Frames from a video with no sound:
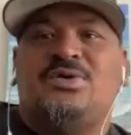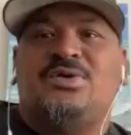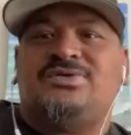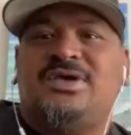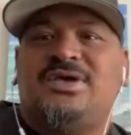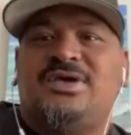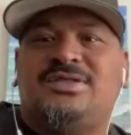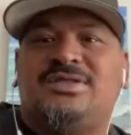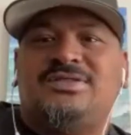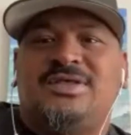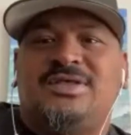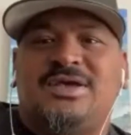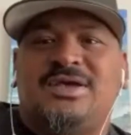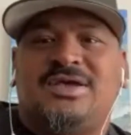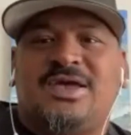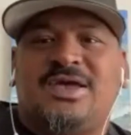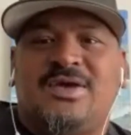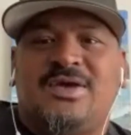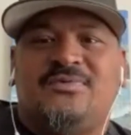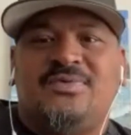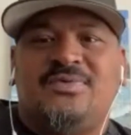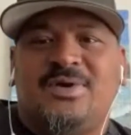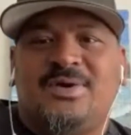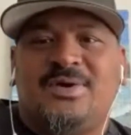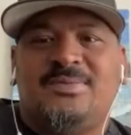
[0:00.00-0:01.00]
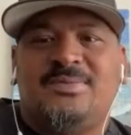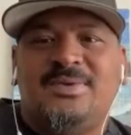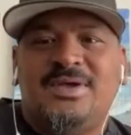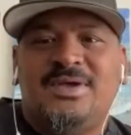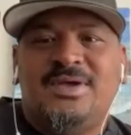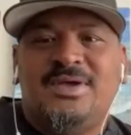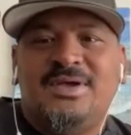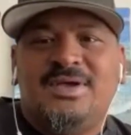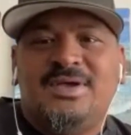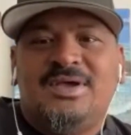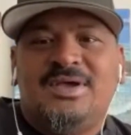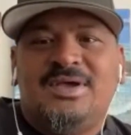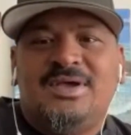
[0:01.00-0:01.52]
teeth thing came from.
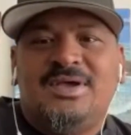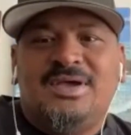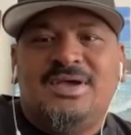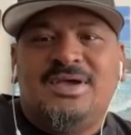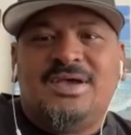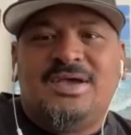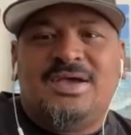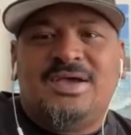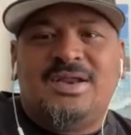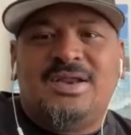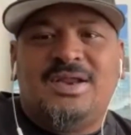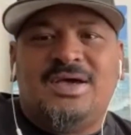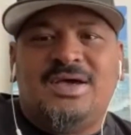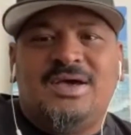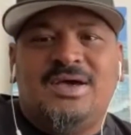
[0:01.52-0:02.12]
And